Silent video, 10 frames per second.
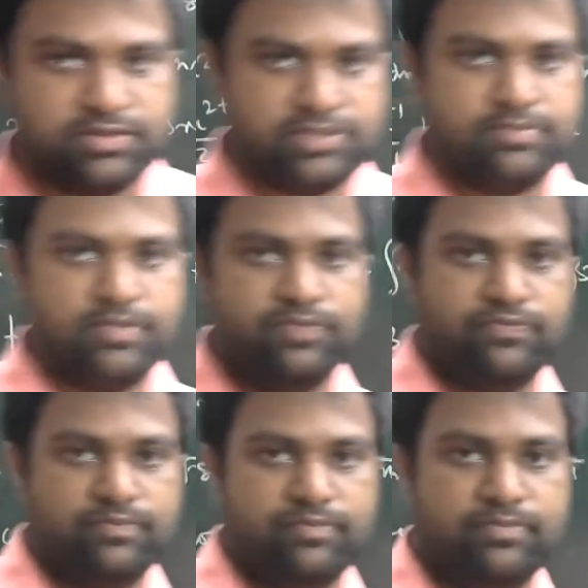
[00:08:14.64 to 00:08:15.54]
Just with
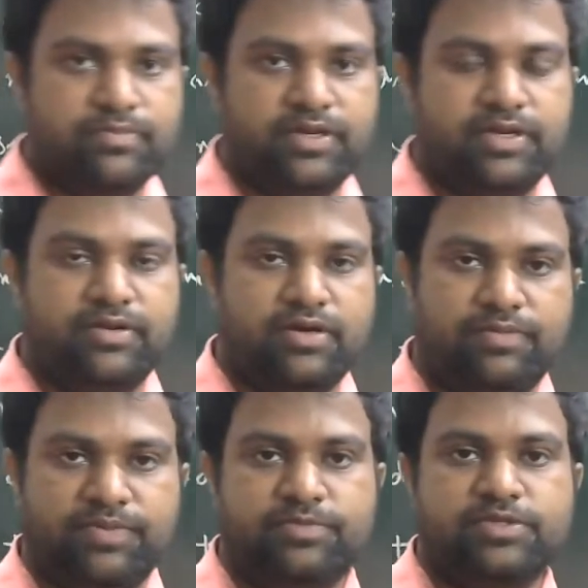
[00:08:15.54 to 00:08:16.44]

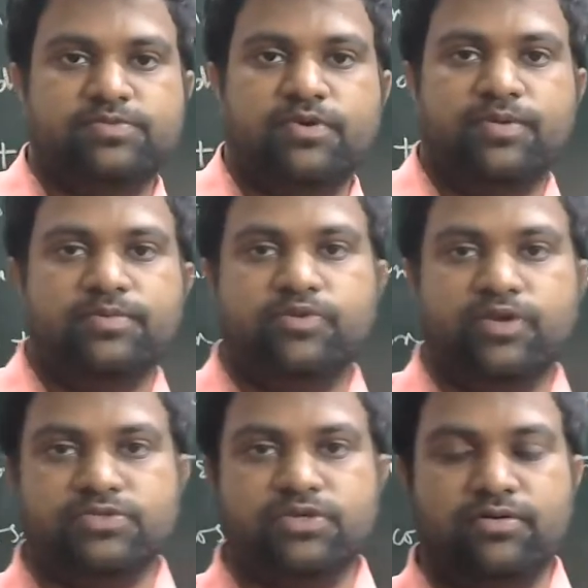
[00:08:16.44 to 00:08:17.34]
previous problem
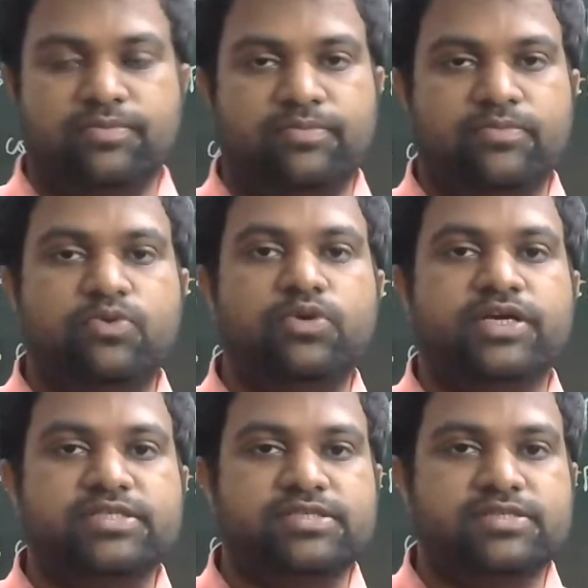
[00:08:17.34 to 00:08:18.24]
we have solved.
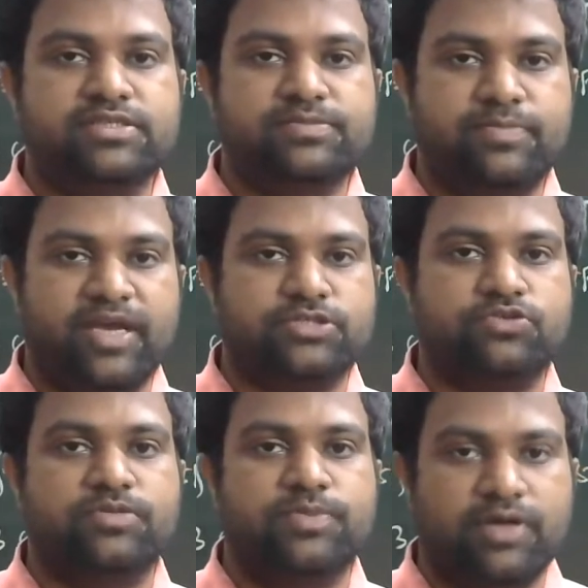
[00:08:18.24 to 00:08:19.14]
Root x is x
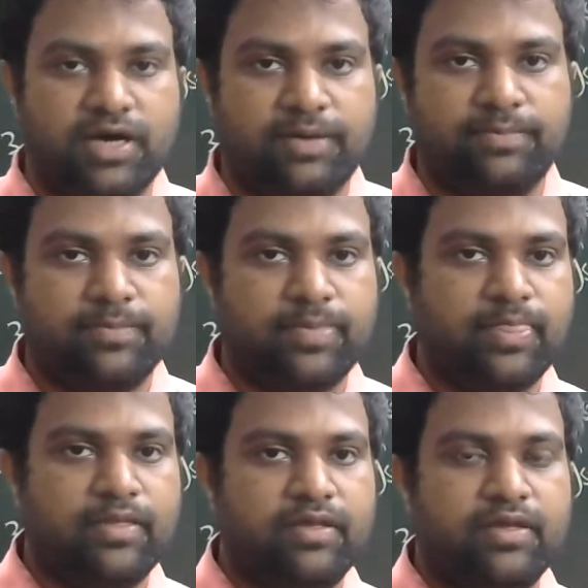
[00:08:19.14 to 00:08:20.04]
to the power half.
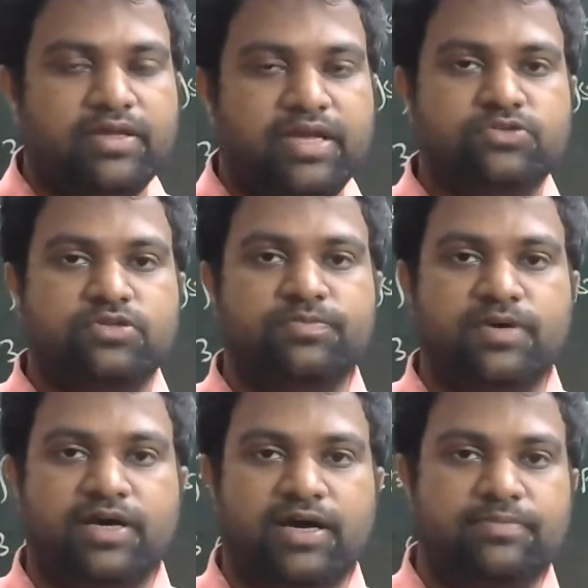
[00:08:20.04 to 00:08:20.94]
X to the
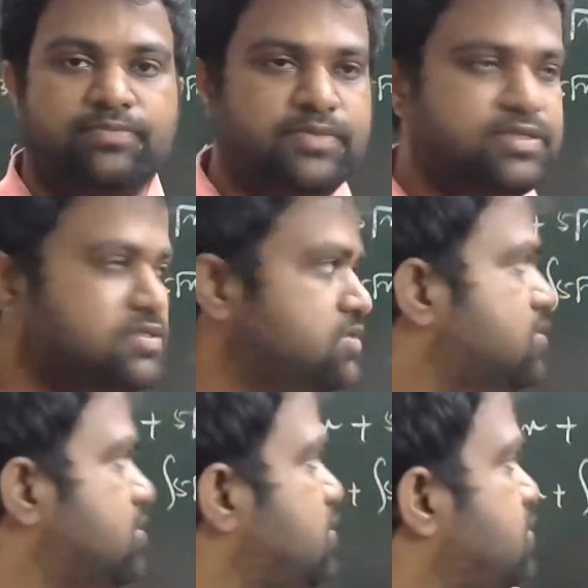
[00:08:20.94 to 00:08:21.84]
power half means
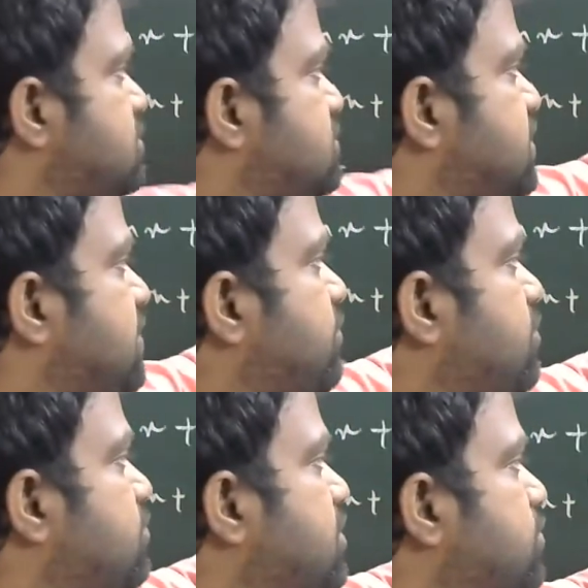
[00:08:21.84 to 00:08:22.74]
same
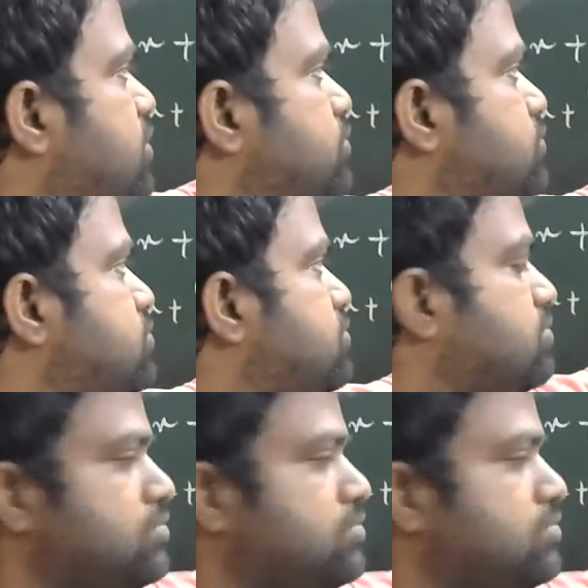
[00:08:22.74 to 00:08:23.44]
formula we'll use.